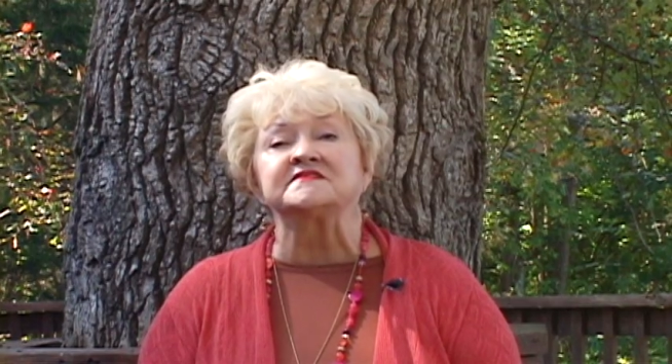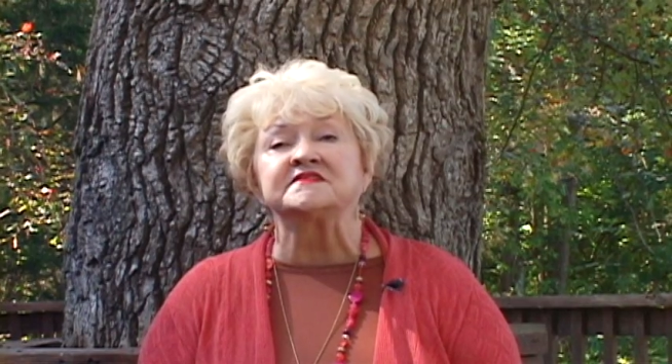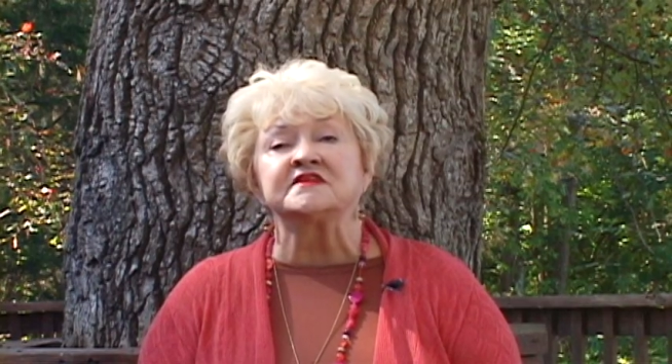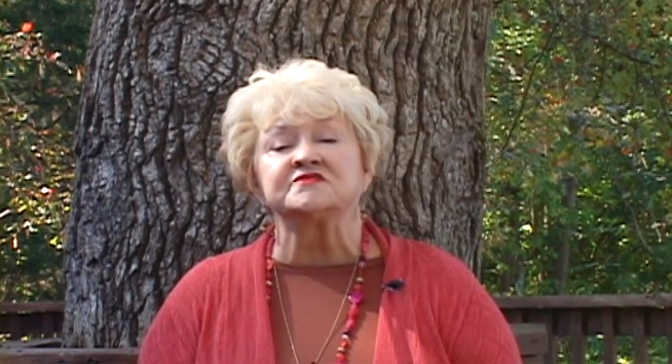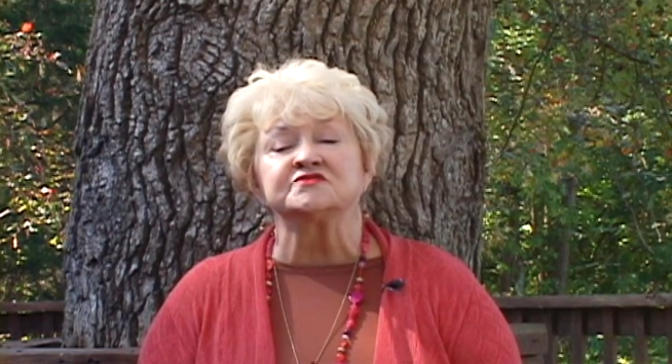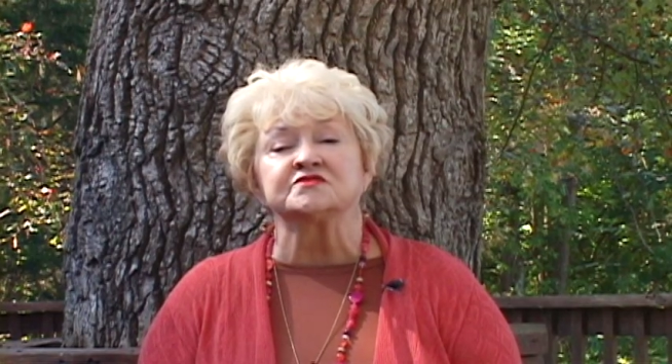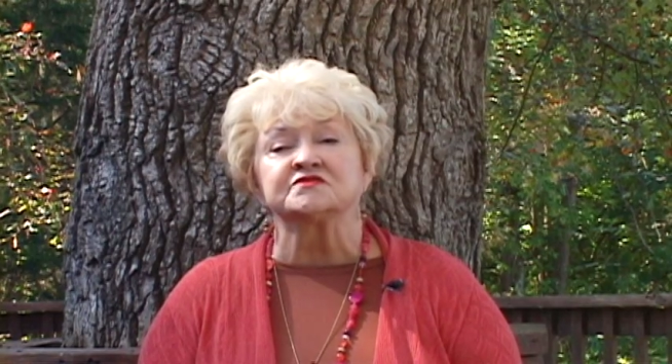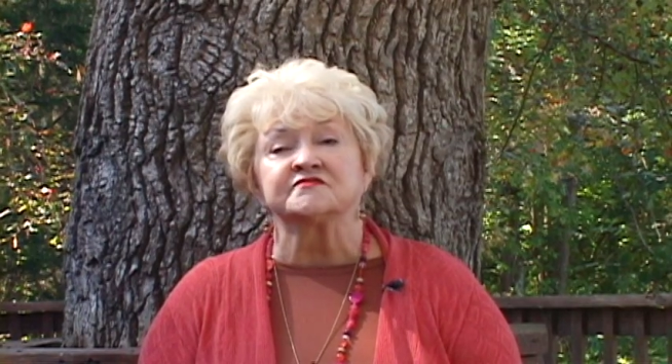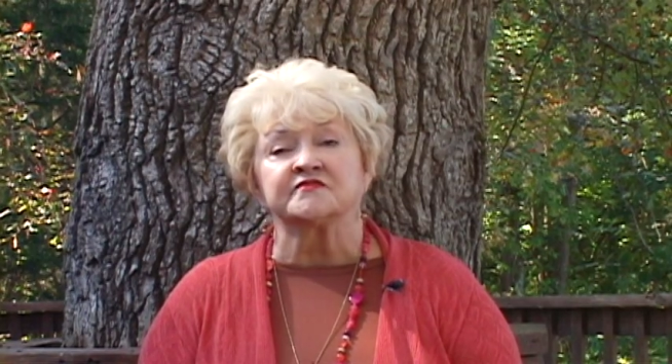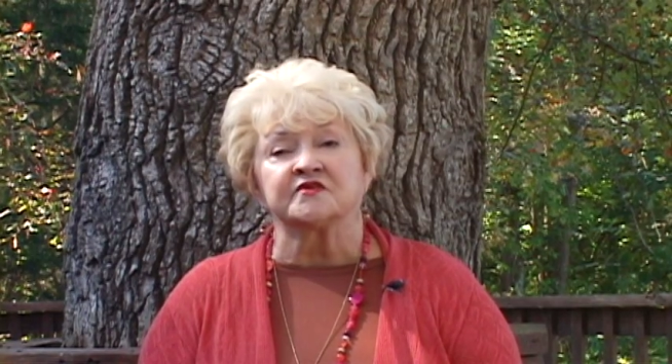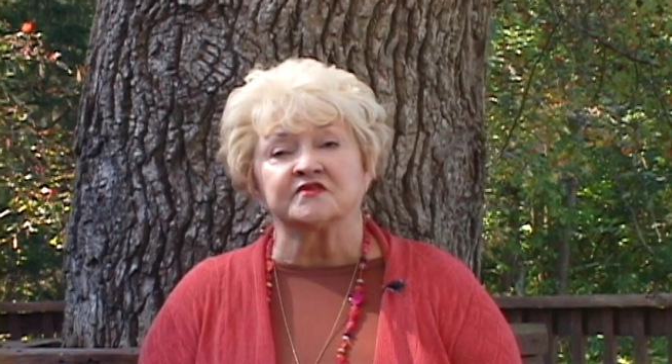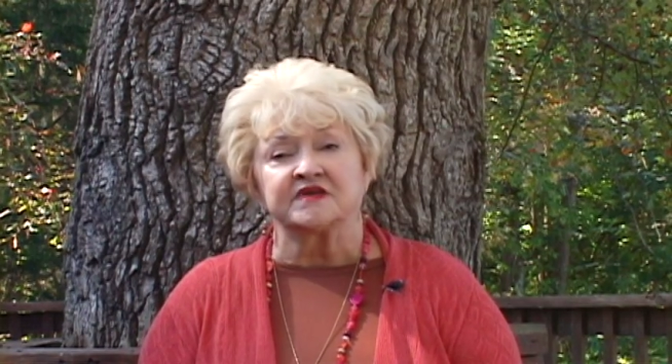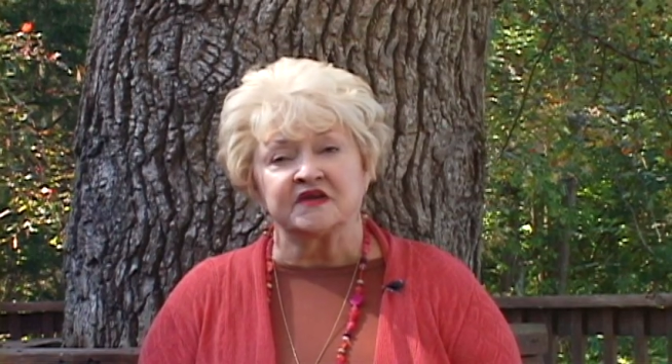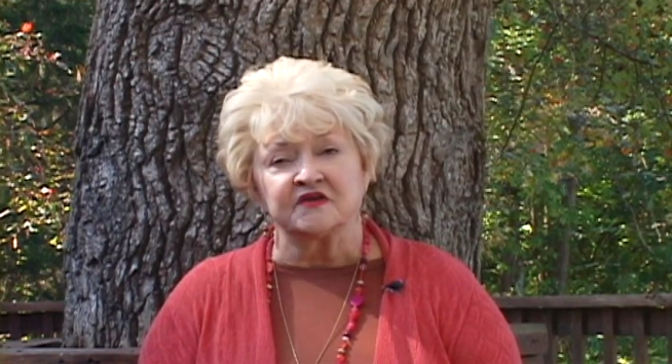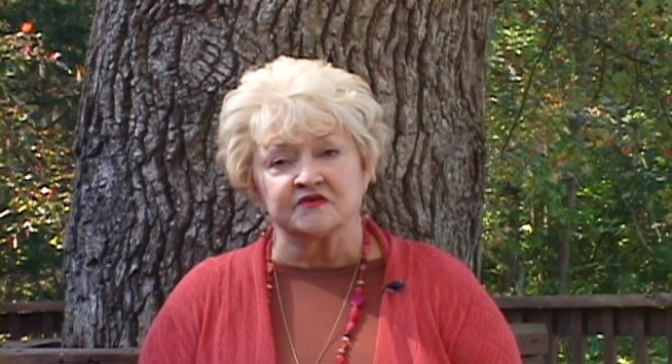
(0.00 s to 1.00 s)
teachers for
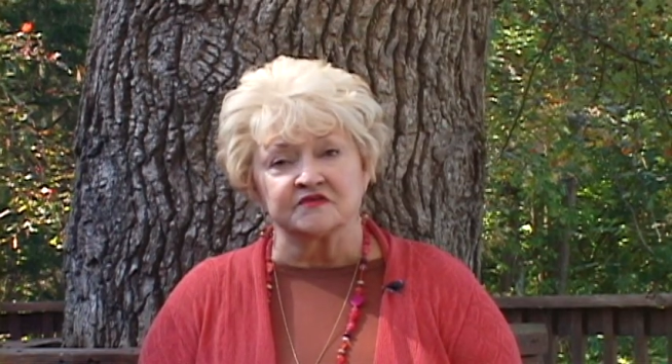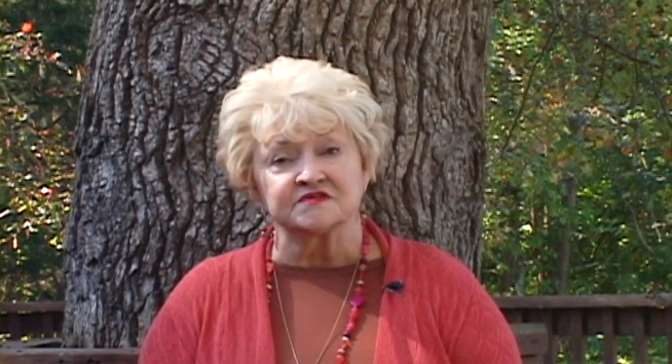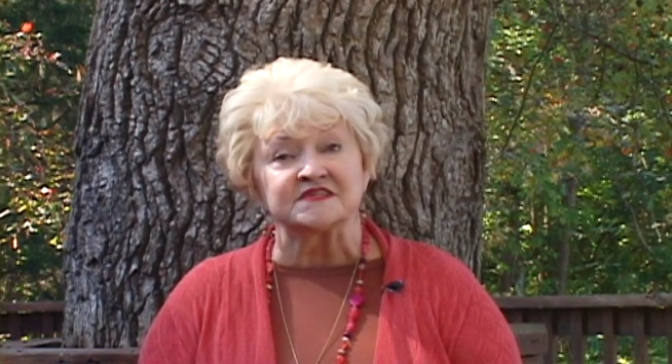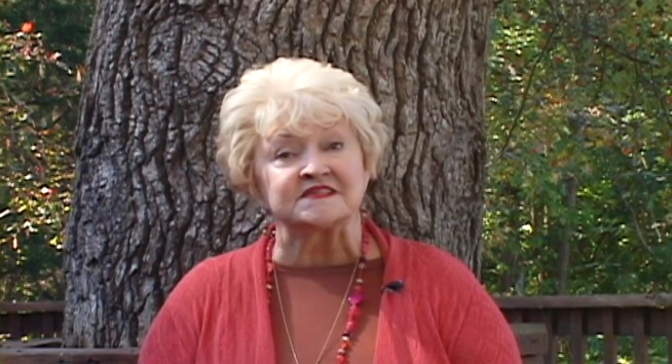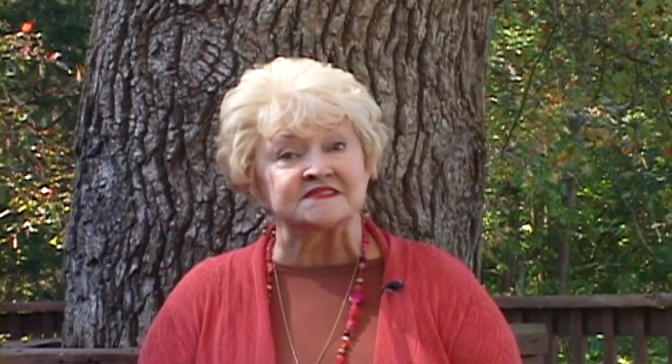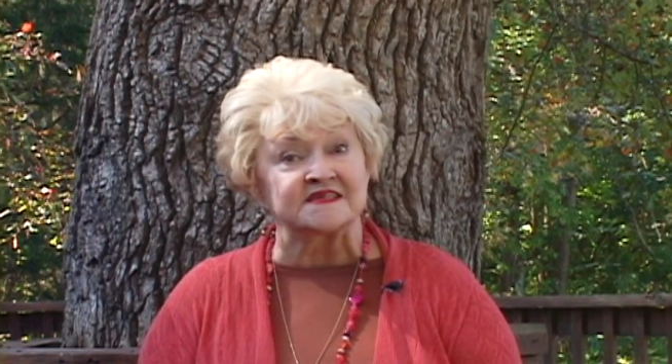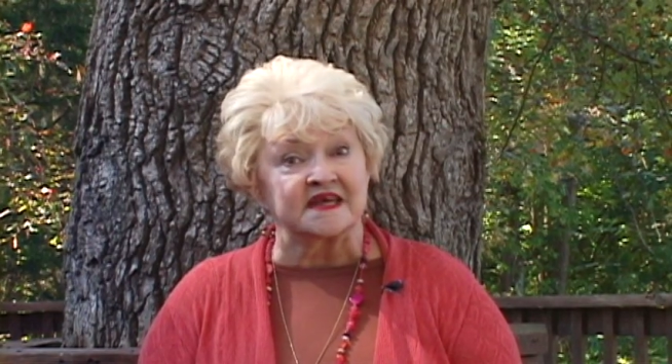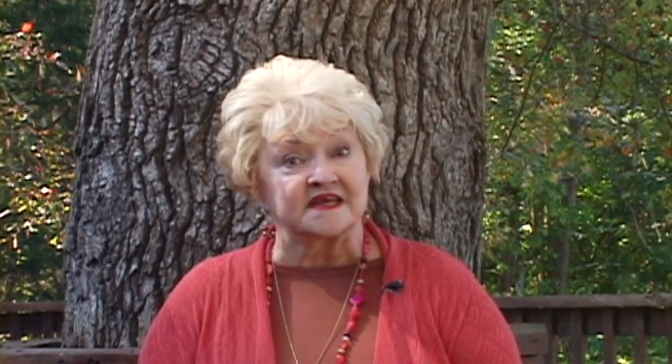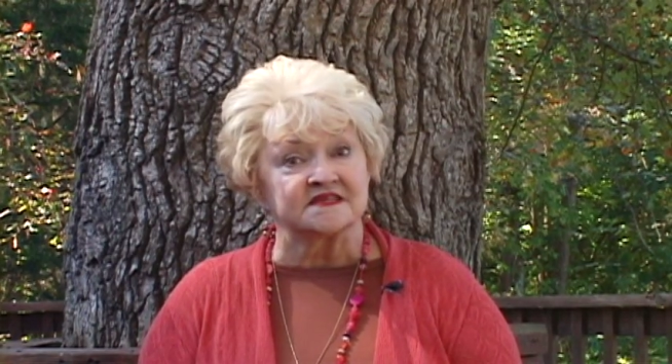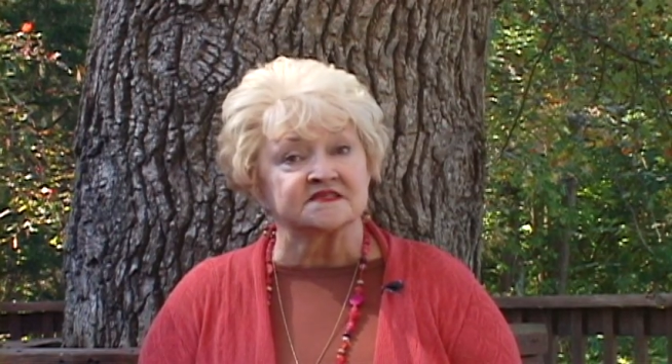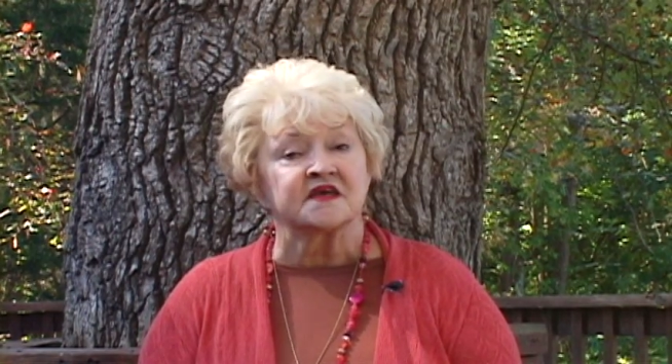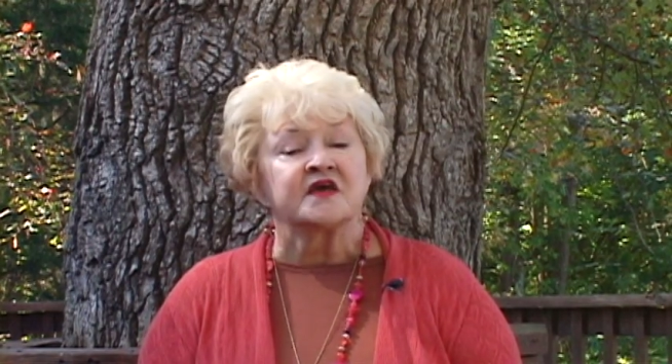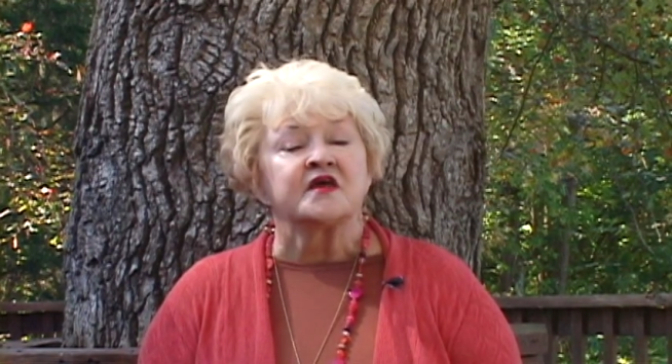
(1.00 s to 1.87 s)
years, says